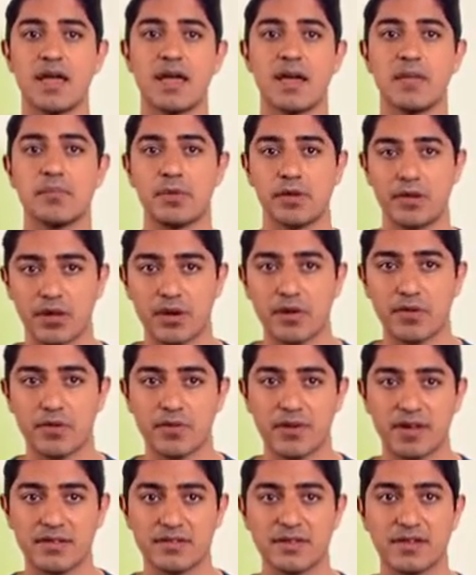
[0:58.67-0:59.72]
And below the
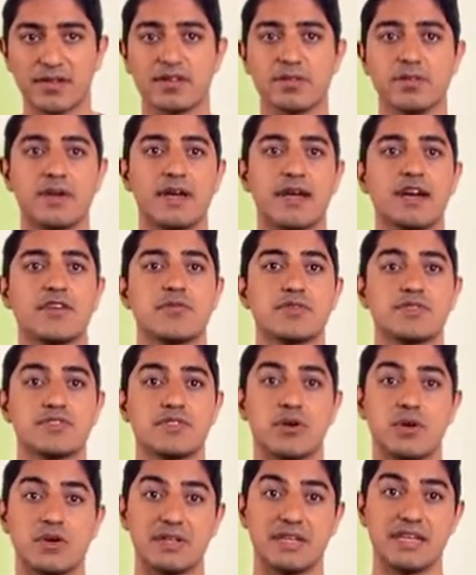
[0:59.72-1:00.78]
resident, we have what's
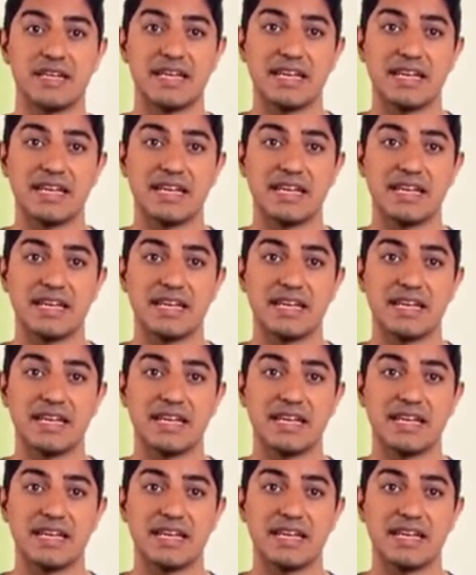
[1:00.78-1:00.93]
called an